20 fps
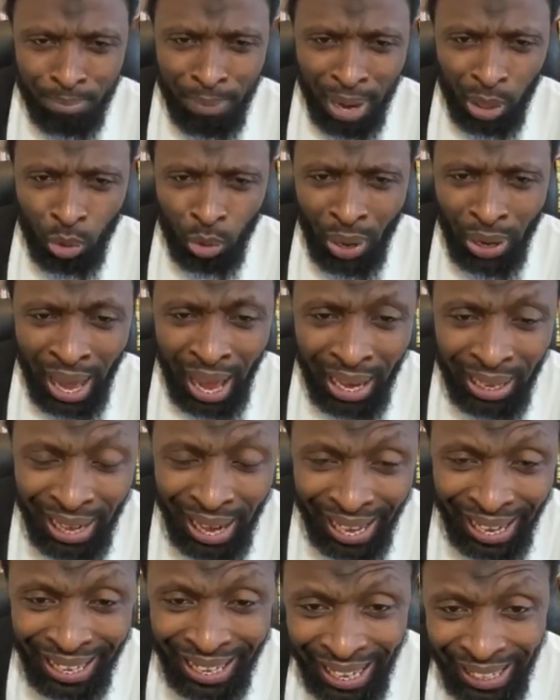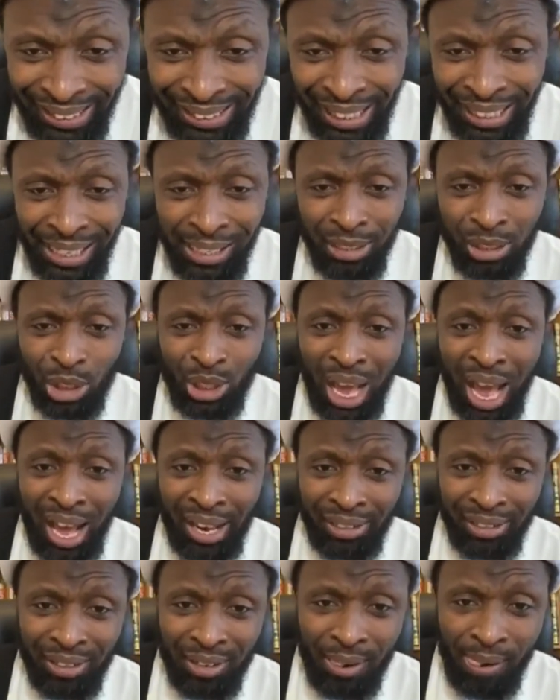But when Allah created
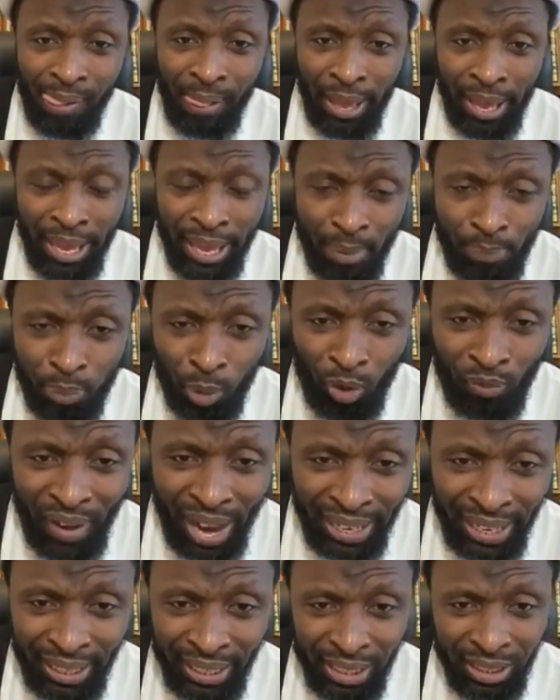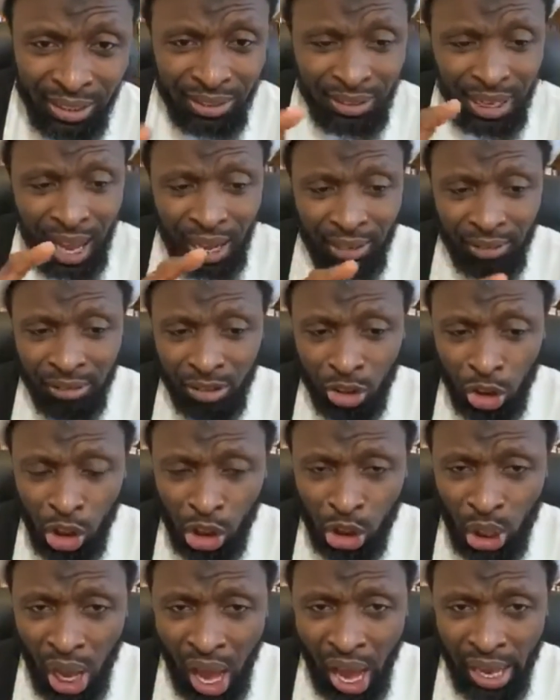insan, he provided insan
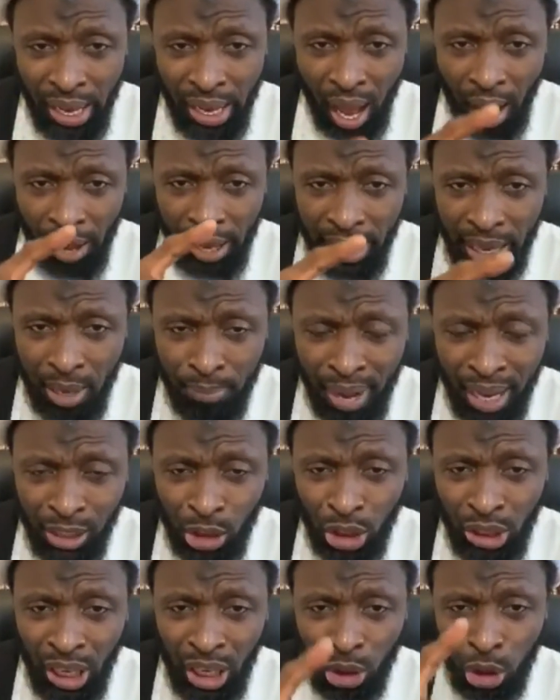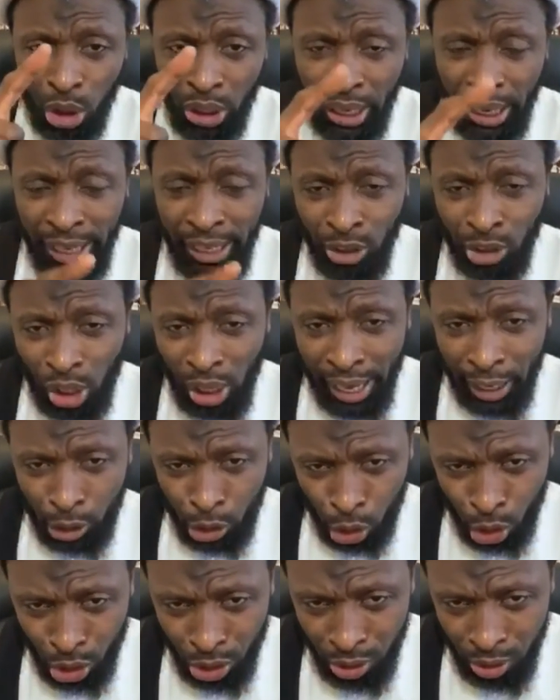desire, imagination,
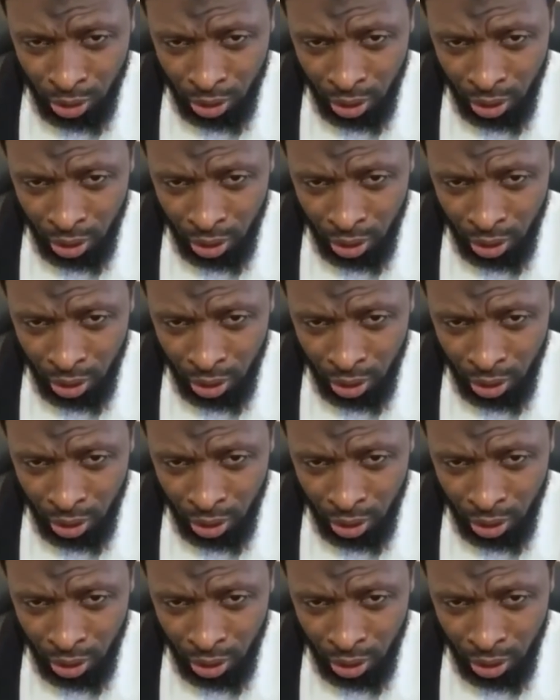intellect.